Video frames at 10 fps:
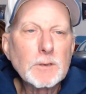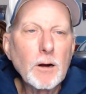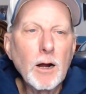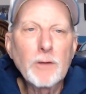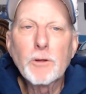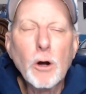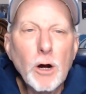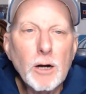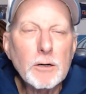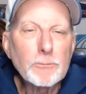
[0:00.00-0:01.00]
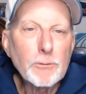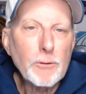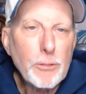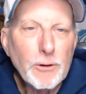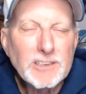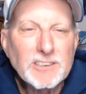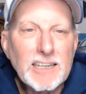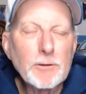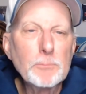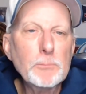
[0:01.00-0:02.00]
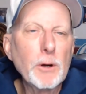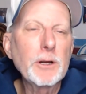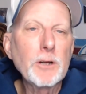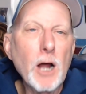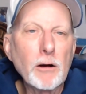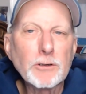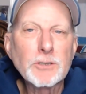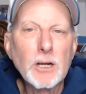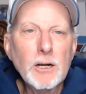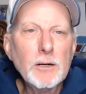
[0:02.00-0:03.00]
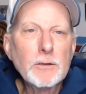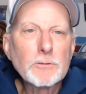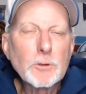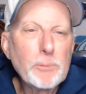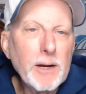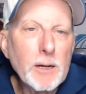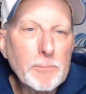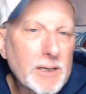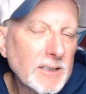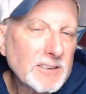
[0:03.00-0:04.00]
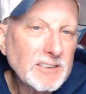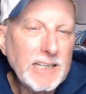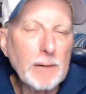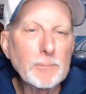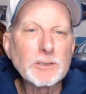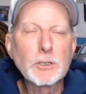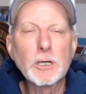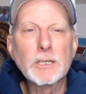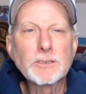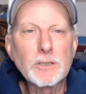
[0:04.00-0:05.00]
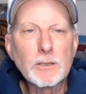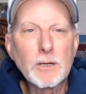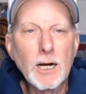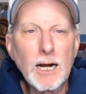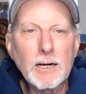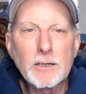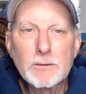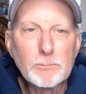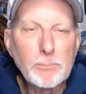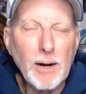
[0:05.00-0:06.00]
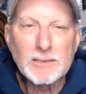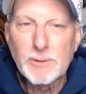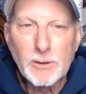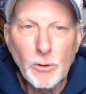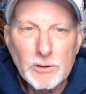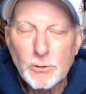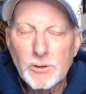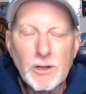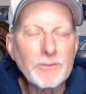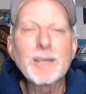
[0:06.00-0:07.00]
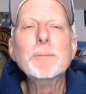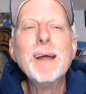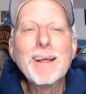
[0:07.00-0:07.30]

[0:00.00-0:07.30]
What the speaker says: hook for $37 million to pay him because he's damaged goods, possibly going to another team.